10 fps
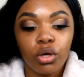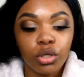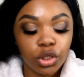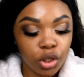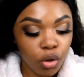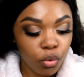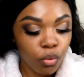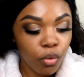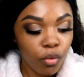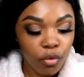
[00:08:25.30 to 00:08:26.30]
So
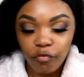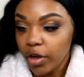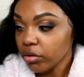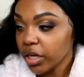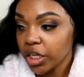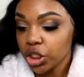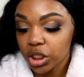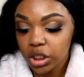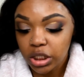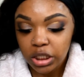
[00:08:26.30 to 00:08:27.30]

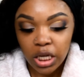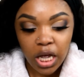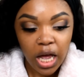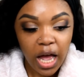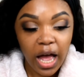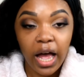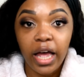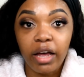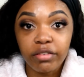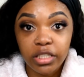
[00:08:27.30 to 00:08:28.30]
foundations, I
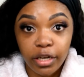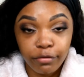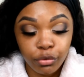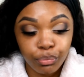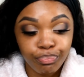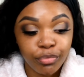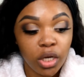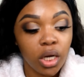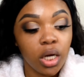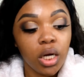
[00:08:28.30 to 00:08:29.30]
have several.
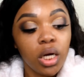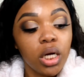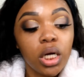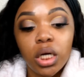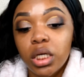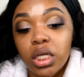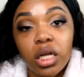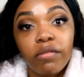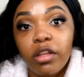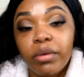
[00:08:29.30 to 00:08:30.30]

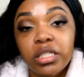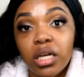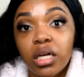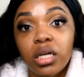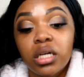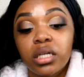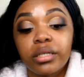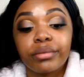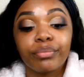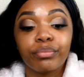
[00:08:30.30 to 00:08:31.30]
None of them is
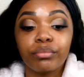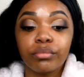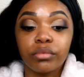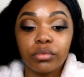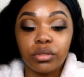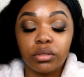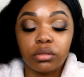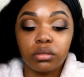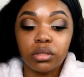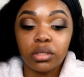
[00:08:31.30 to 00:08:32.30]
a
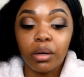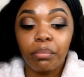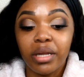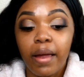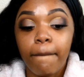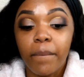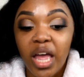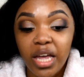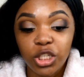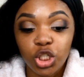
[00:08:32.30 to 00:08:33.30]
complete
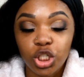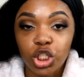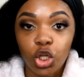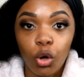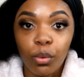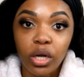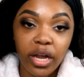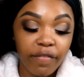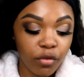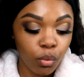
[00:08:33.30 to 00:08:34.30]
match, so I'm gonna
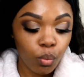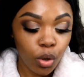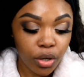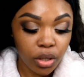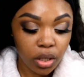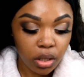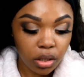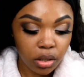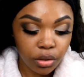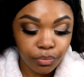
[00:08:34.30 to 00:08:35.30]
have to
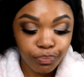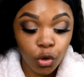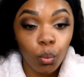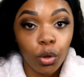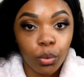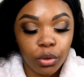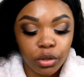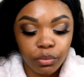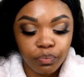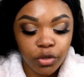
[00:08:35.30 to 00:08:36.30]
work with
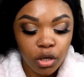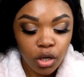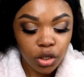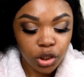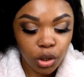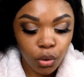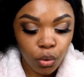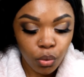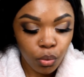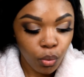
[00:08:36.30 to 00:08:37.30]
them. So
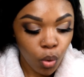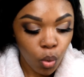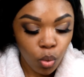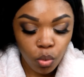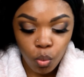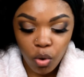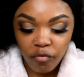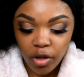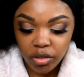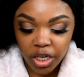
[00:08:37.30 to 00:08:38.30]
one
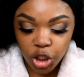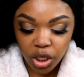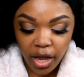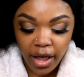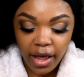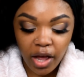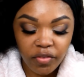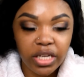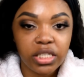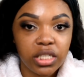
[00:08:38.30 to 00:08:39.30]
foundation I have
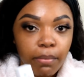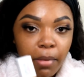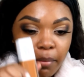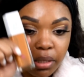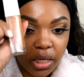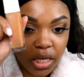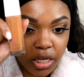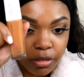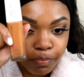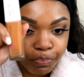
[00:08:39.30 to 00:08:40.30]
is the
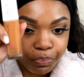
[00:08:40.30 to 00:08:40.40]
Maybelline